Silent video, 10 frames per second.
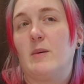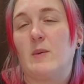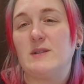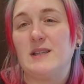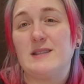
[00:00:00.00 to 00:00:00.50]
But
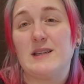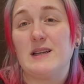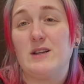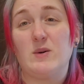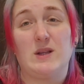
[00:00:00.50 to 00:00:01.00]
once he's
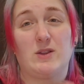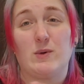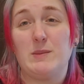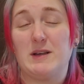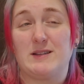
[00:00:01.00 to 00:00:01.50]
into doing
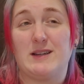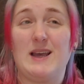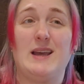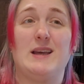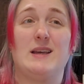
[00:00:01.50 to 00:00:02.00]
three meals a
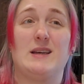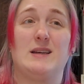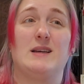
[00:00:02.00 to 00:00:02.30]
day,